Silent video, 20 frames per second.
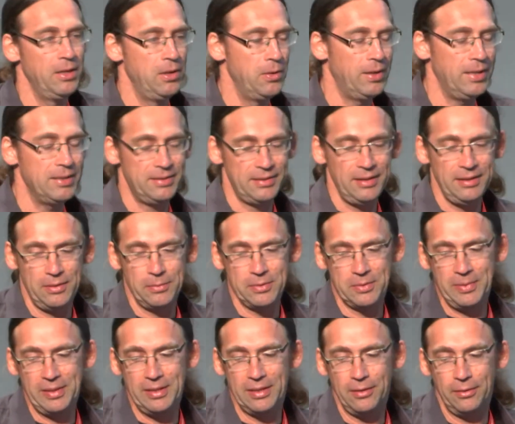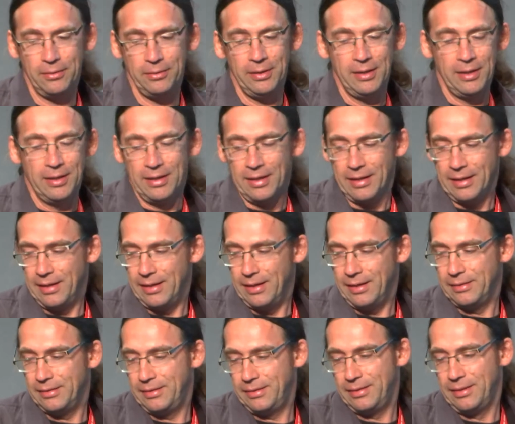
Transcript: You can see it with Bitcoin, and